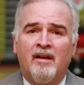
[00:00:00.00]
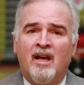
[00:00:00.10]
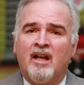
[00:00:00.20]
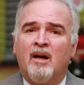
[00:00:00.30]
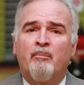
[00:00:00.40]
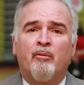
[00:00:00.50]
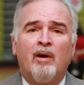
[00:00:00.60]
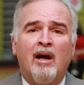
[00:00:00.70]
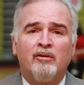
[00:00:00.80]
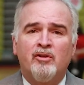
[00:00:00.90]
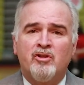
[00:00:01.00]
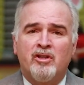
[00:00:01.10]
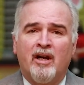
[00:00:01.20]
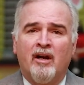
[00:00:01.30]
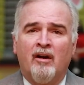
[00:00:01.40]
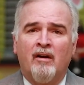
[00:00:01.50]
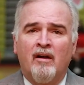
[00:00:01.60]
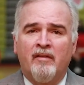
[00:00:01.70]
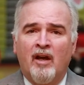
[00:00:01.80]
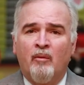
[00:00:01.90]
and I'm proud to share
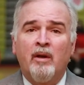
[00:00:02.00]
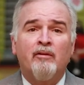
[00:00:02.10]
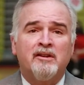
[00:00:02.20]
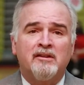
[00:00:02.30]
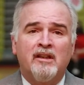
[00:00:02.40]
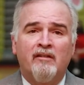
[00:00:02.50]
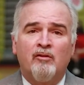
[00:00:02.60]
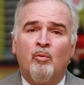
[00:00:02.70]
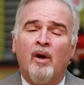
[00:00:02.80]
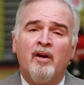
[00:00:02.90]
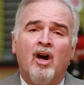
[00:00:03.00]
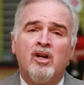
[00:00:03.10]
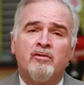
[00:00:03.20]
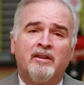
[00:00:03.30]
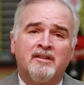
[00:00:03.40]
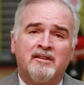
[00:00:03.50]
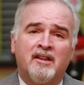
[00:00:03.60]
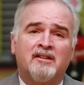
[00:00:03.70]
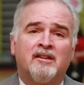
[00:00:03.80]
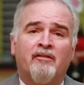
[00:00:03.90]
that we received
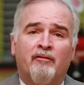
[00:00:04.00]
160